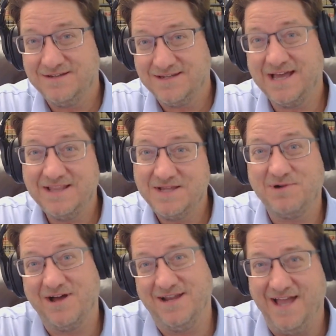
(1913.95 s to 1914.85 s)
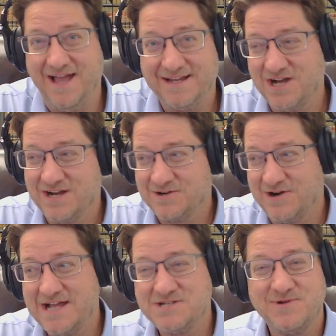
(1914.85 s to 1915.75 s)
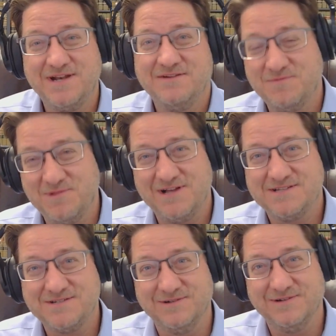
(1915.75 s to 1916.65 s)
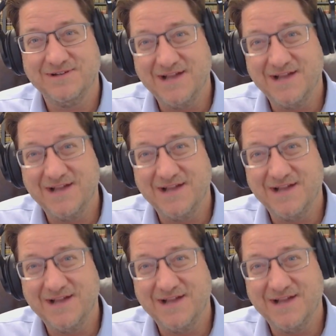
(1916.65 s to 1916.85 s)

Kelly Broniec is graduating from law school